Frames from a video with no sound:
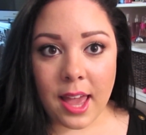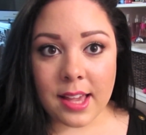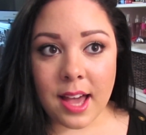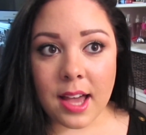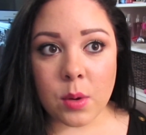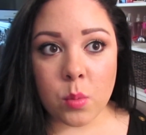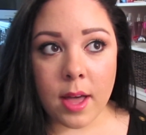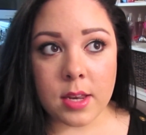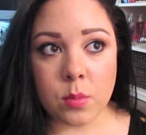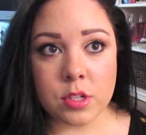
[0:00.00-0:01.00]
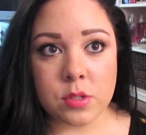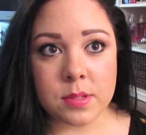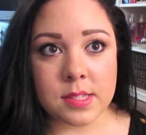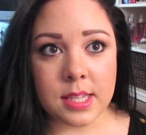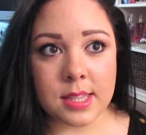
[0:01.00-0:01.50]
I got one which
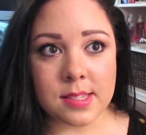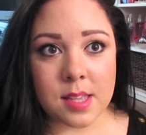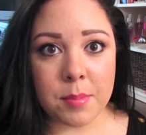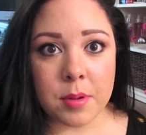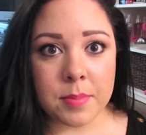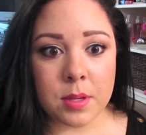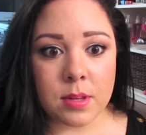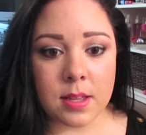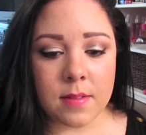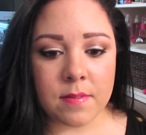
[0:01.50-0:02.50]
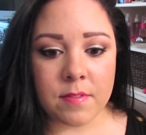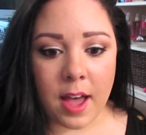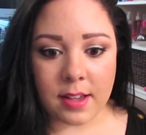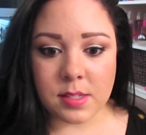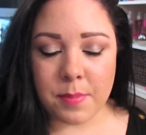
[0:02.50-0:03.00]
was like the Summer Beauty
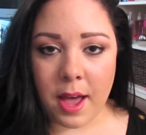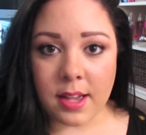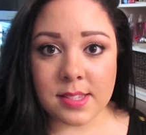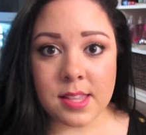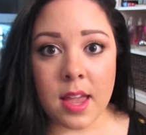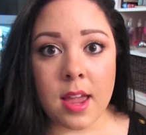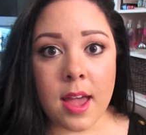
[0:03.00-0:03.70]
VoxBox,